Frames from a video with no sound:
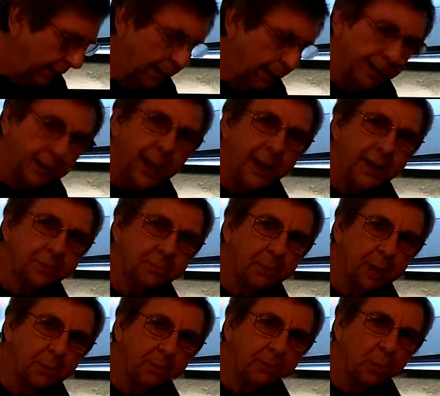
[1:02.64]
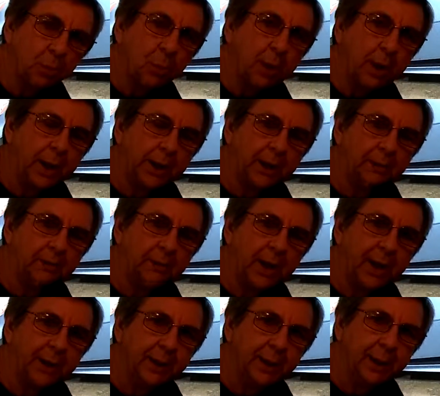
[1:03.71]
Now the gas models, from what I can
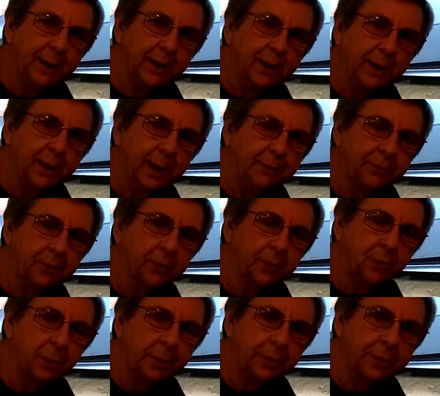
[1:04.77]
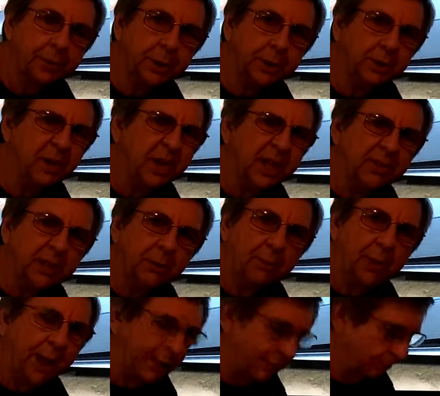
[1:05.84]
find out, and I drove one or two, they
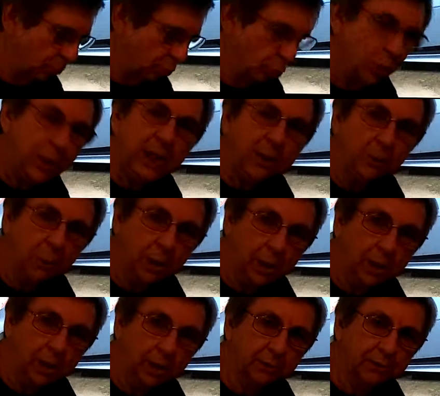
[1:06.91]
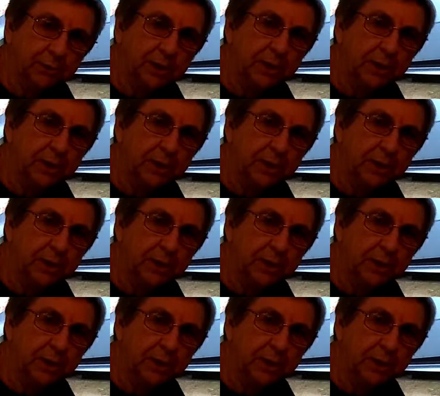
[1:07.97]
ride really rough